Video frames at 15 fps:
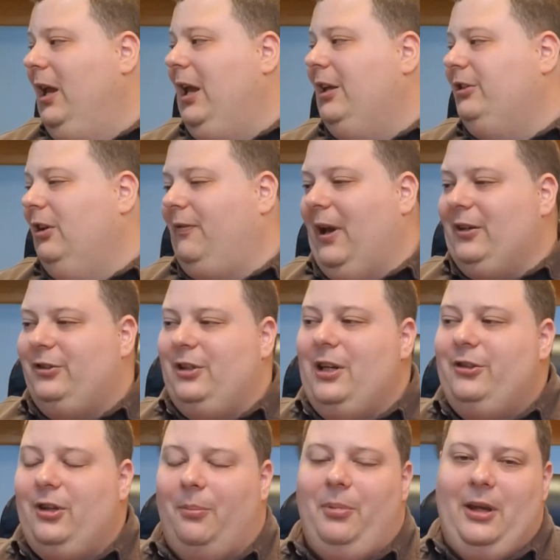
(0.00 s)
is if I see
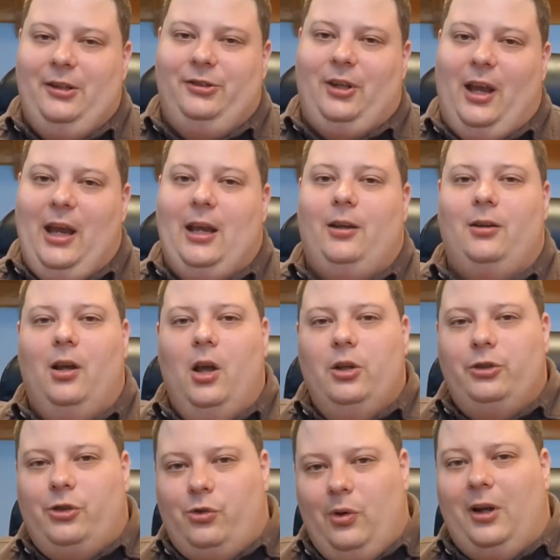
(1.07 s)
something saying
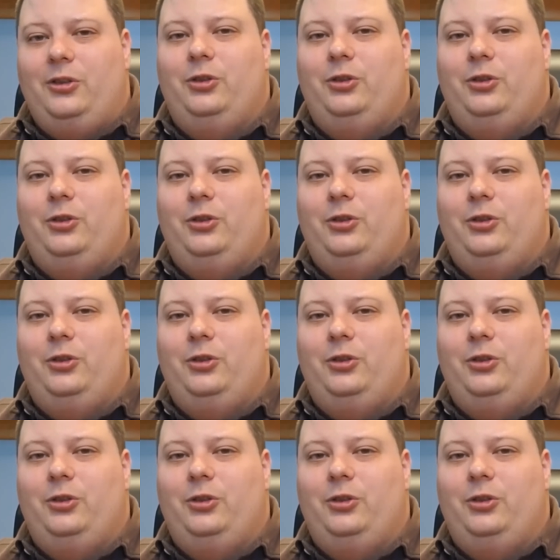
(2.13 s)
strict